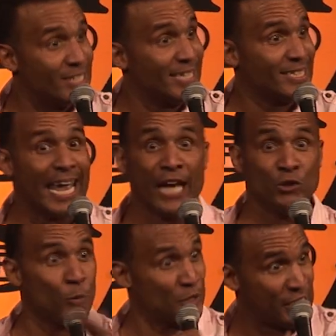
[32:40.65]
She
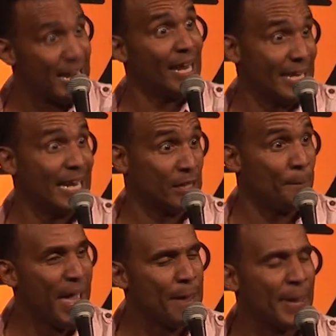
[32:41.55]
said you was yelling at
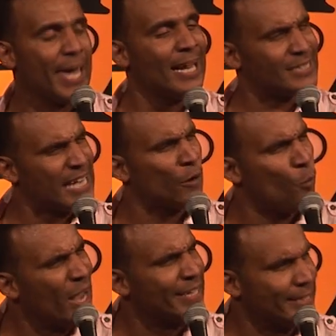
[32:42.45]
the baby. I said
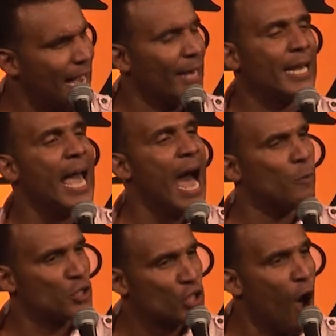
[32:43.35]
I wasn't yelling,
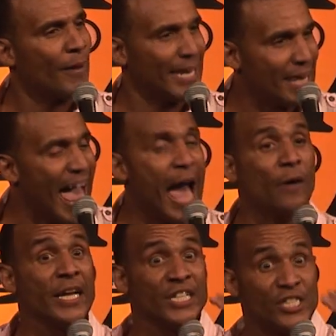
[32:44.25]
I was talking loud.